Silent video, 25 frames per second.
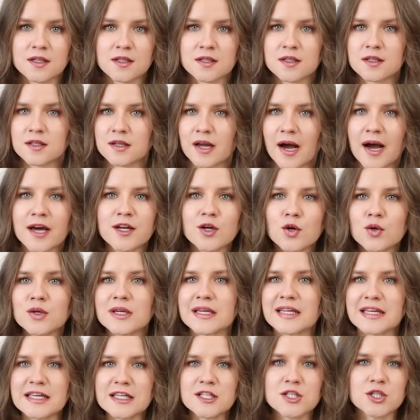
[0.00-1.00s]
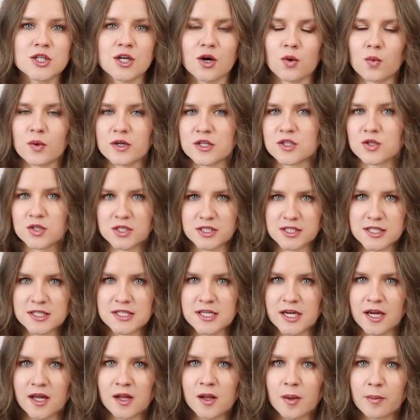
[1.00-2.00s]
I don't need to go into
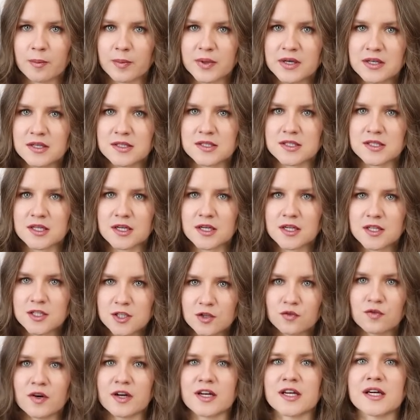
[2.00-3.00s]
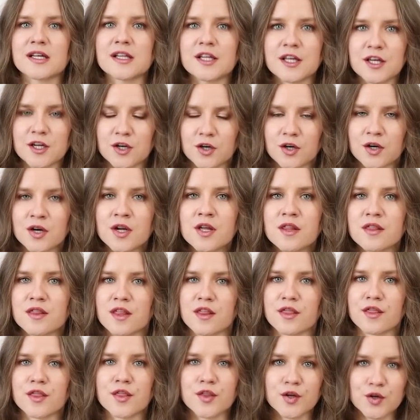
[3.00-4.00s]
detail because it's already clear that
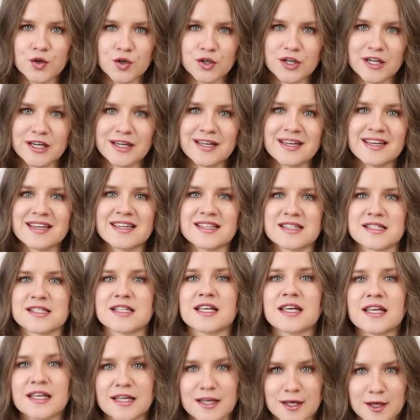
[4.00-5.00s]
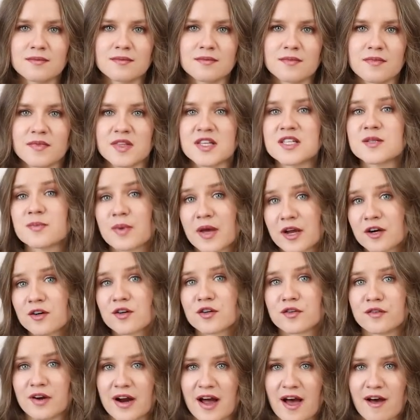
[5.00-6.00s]
30 is E. This
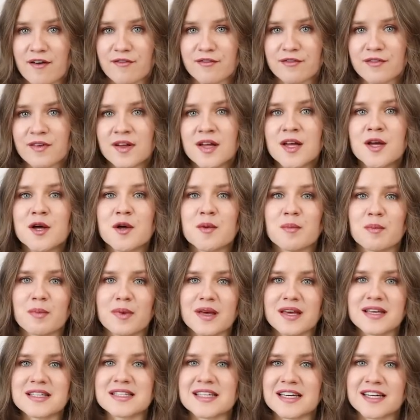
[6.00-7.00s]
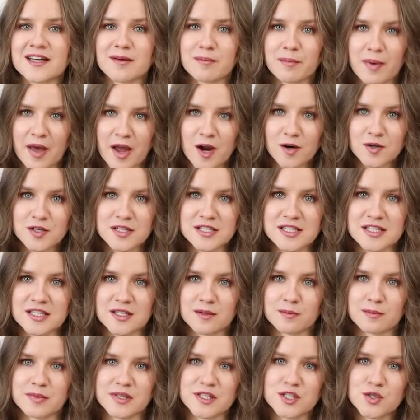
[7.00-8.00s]
paragraph makes a comparison
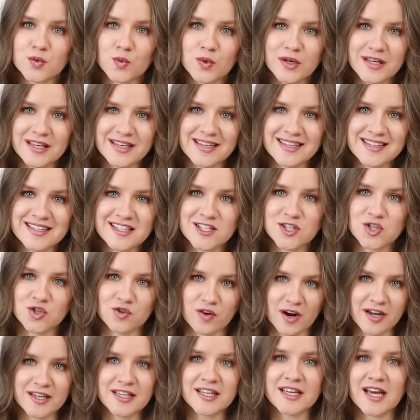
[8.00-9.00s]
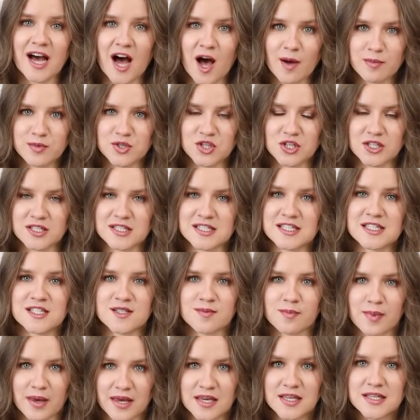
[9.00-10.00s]
between tracking objects in
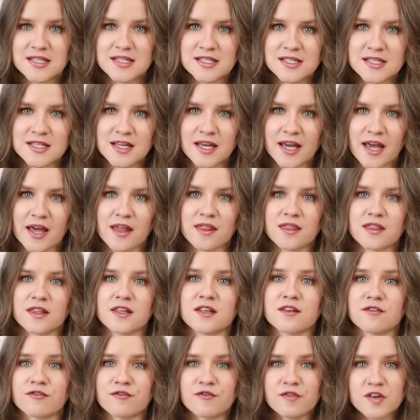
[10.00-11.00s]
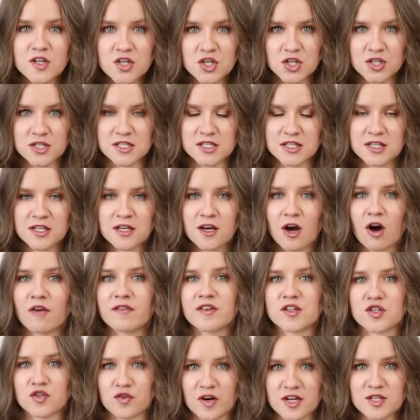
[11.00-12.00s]
space and the efficiency of a
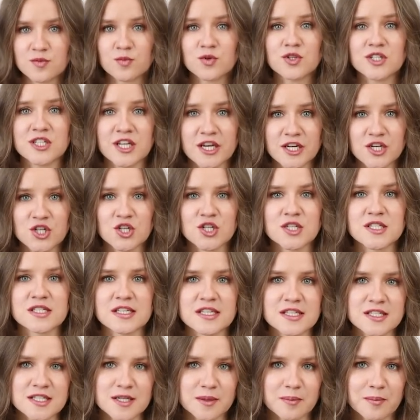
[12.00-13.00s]
transportation system.